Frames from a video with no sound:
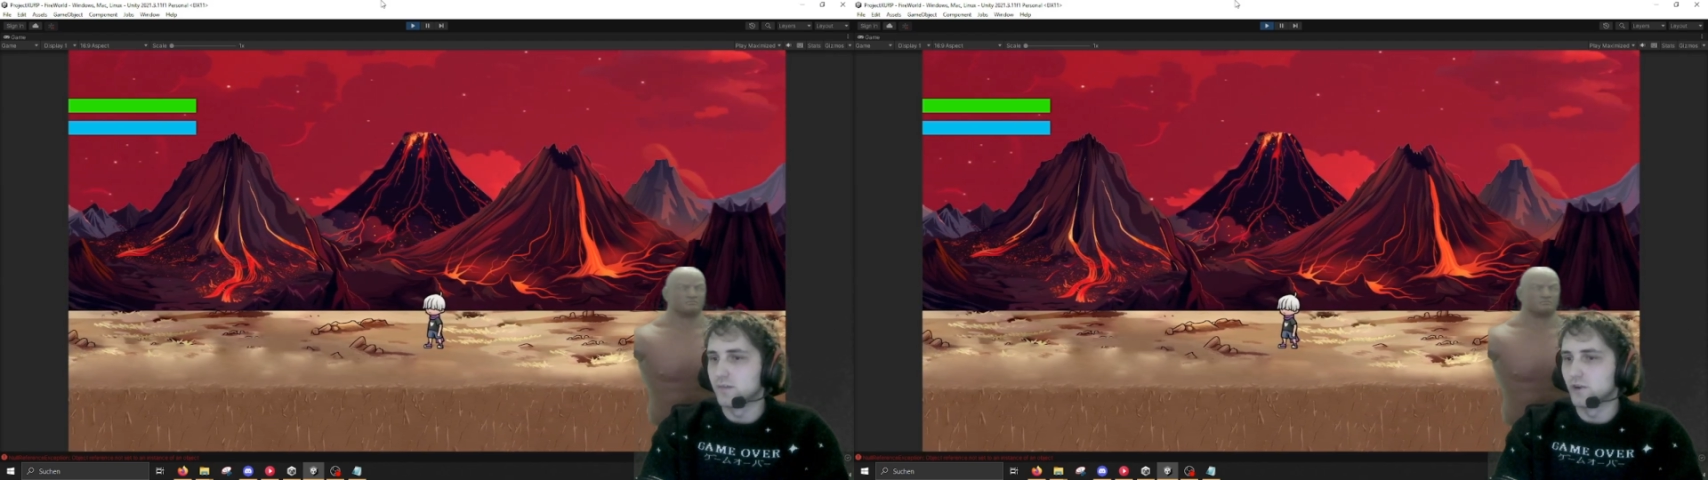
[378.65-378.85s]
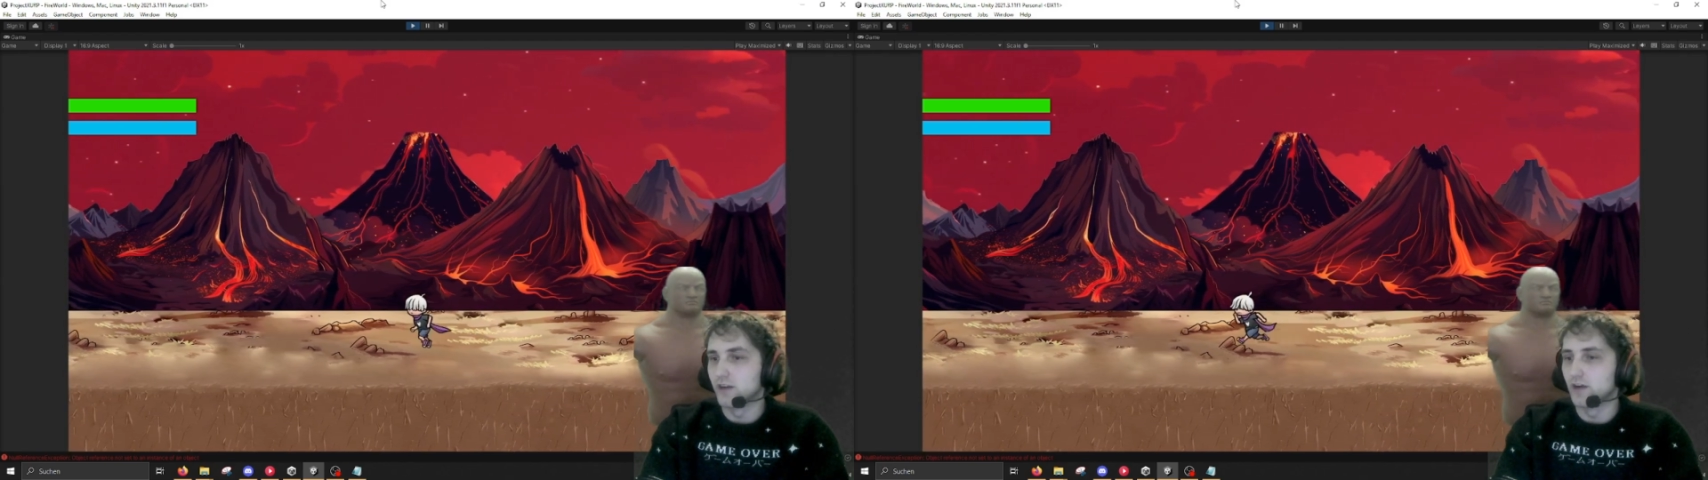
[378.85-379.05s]

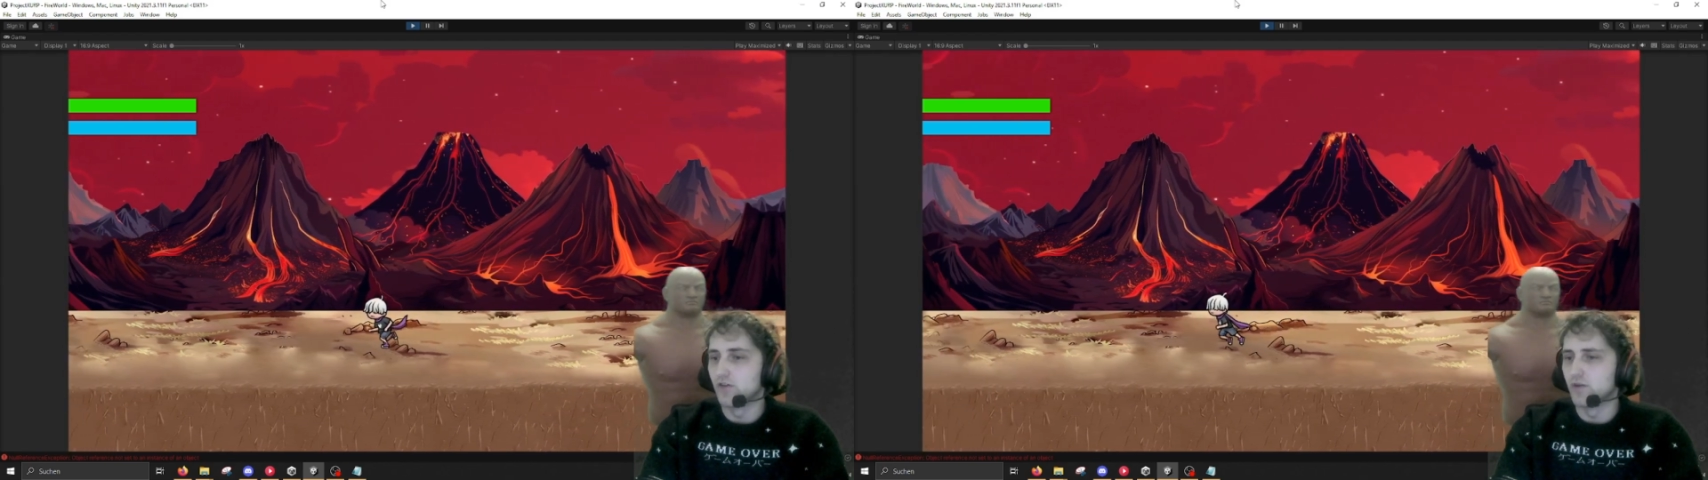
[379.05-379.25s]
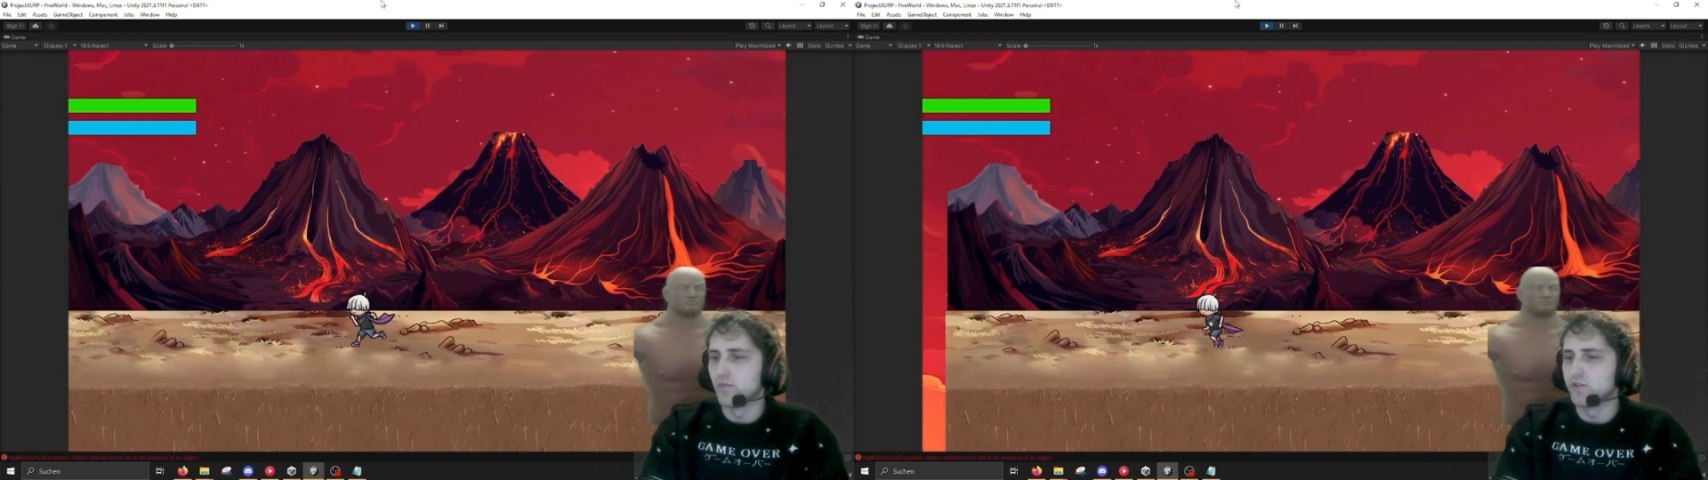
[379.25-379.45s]
Right now,
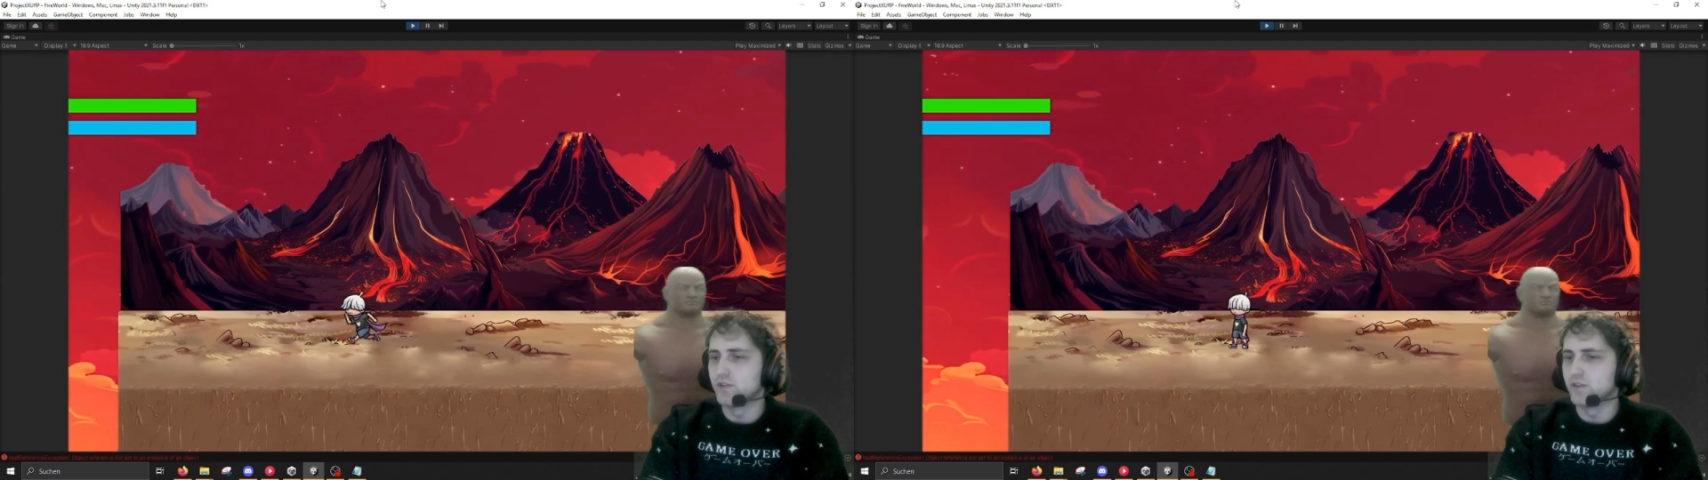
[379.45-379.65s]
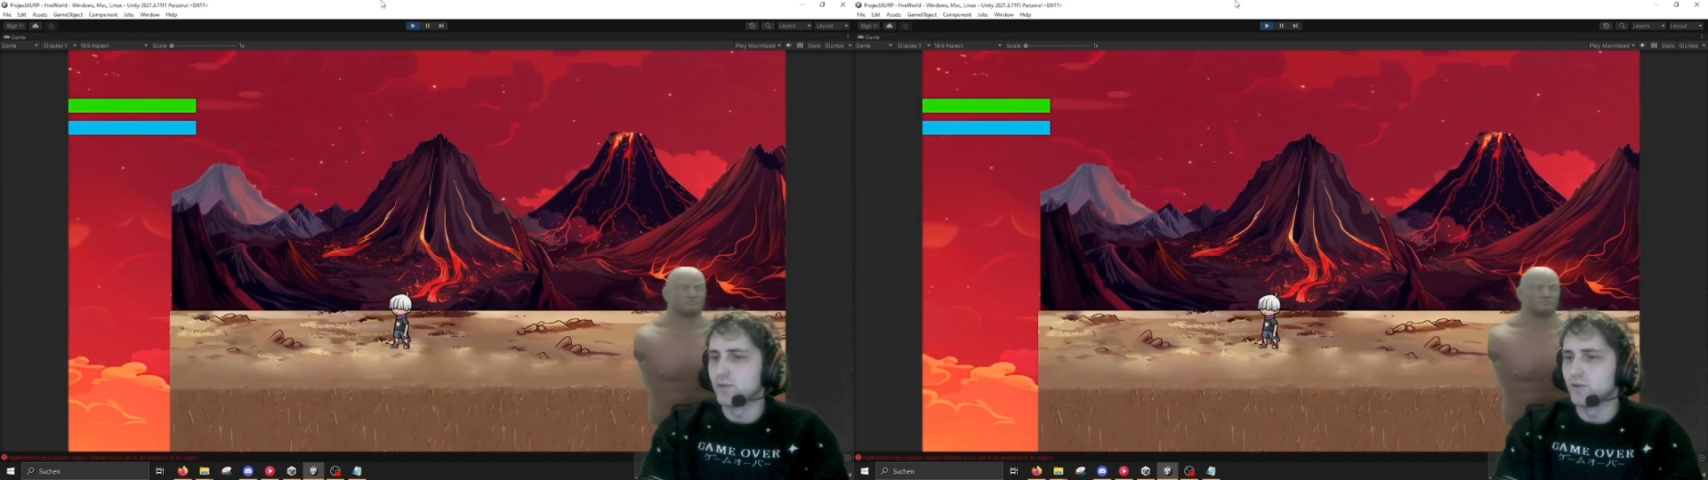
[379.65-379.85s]
I'm
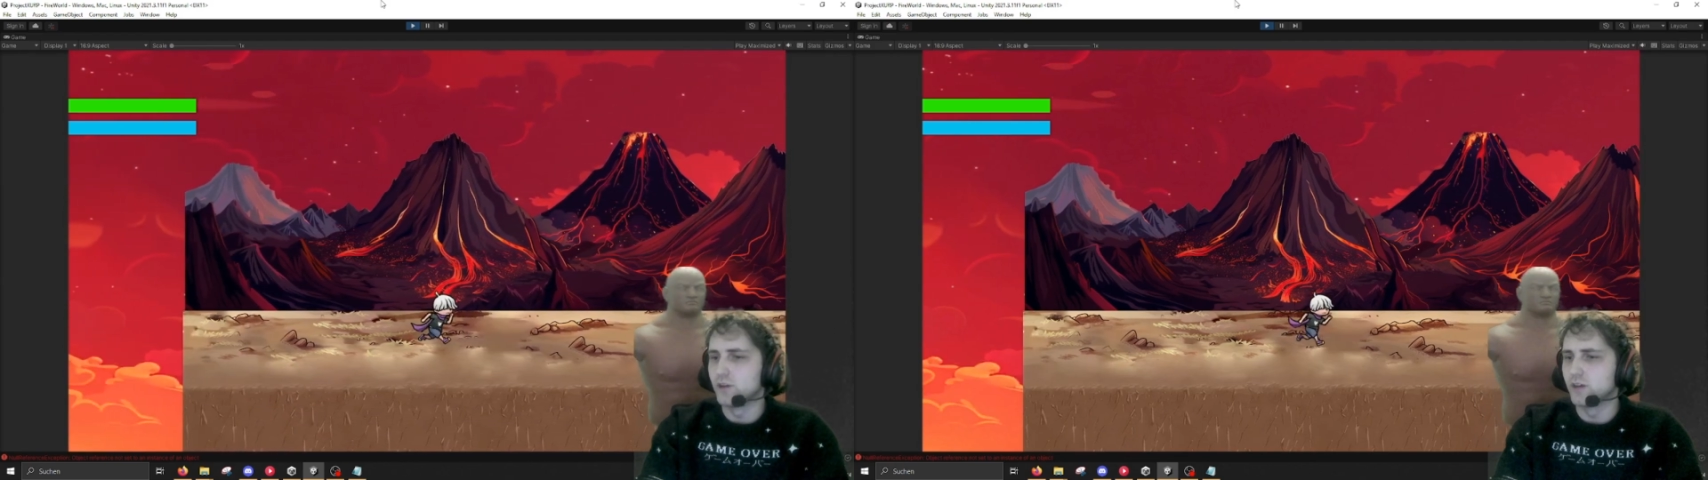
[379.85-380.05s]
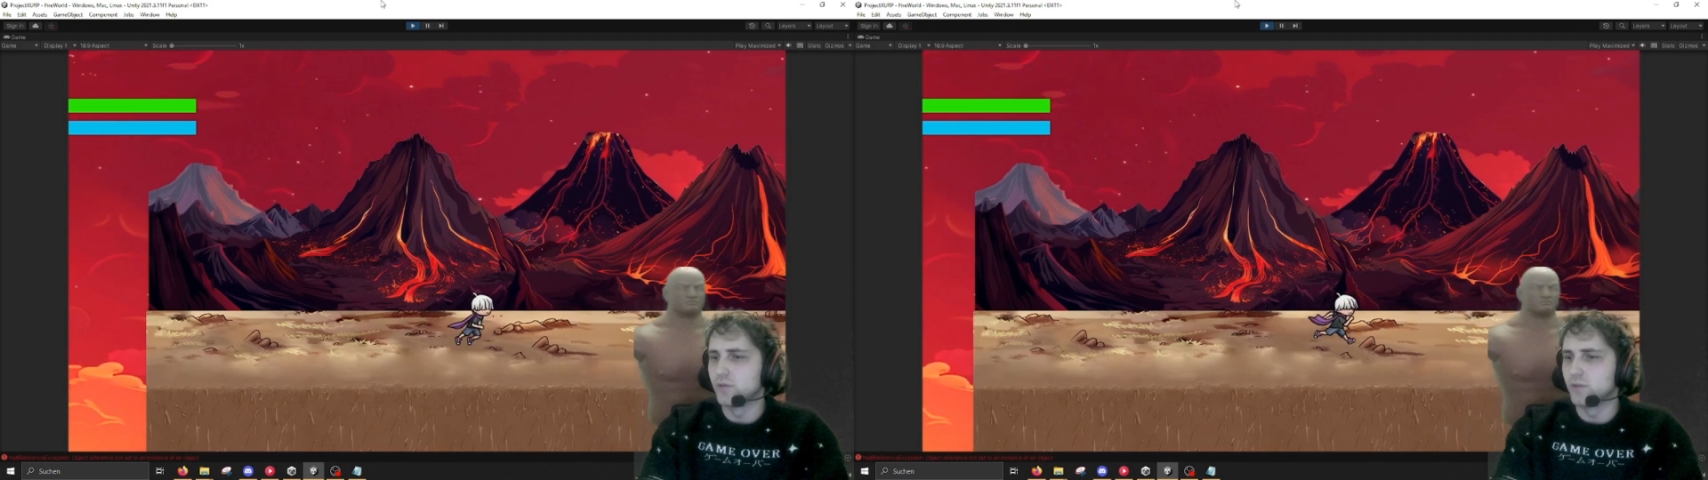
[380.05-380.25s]
mostly
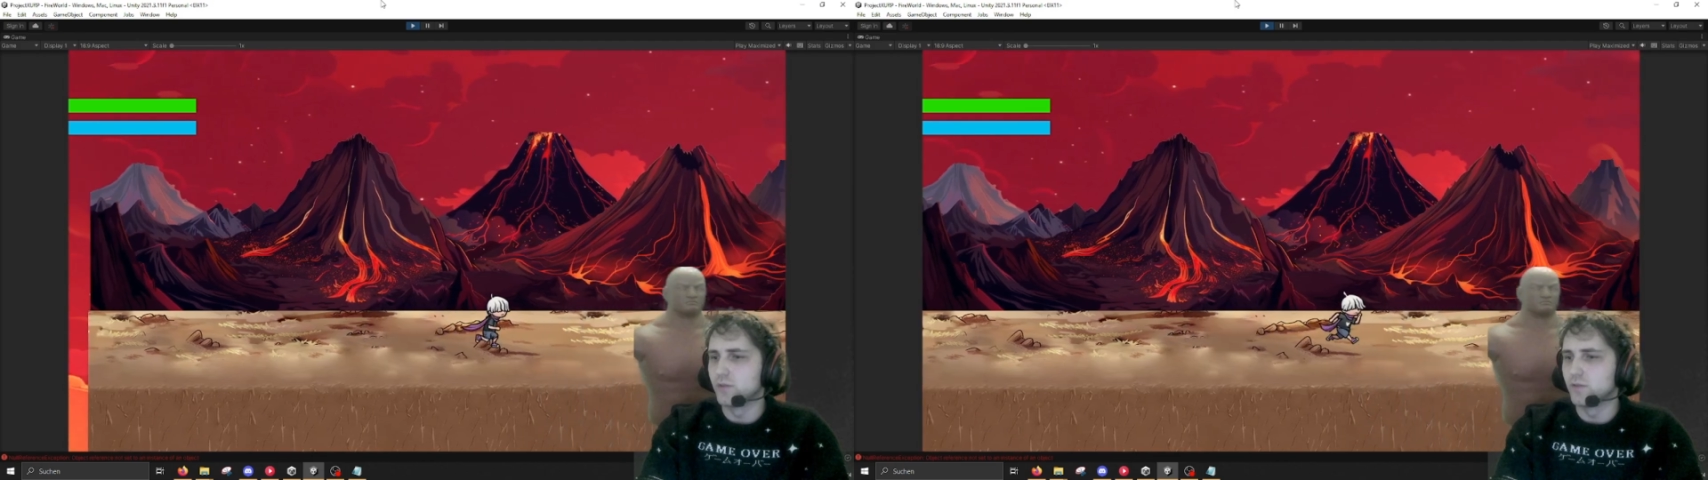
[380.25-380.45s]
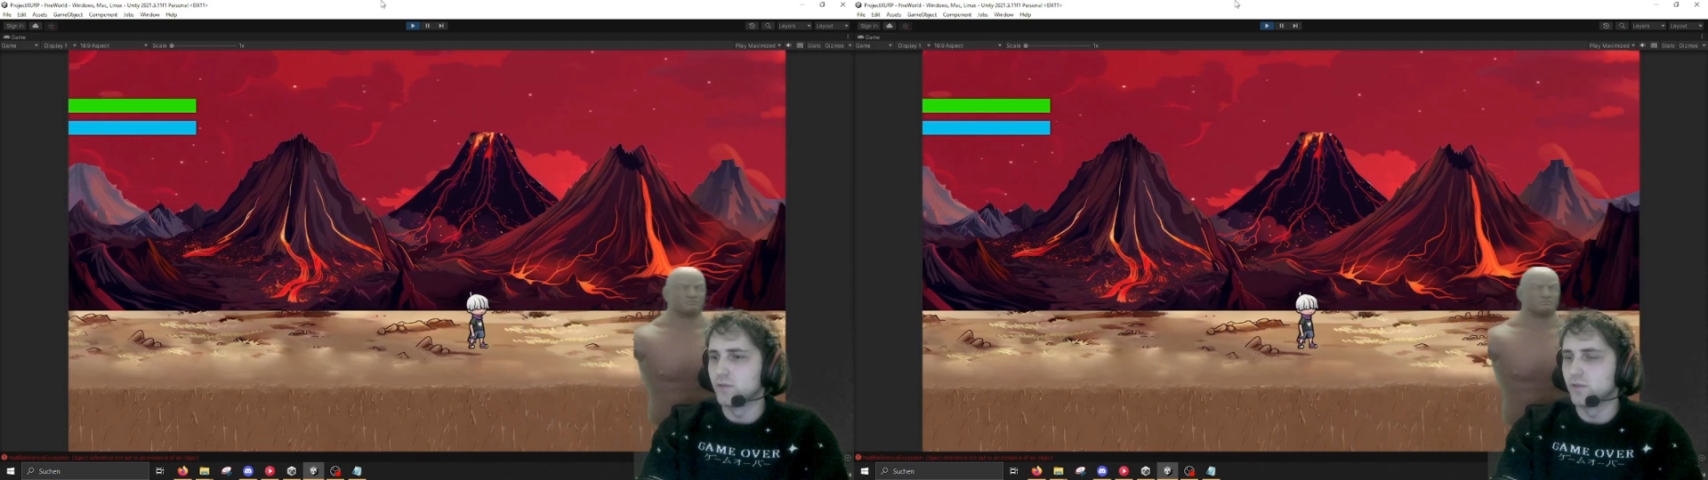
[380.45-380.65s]
working with,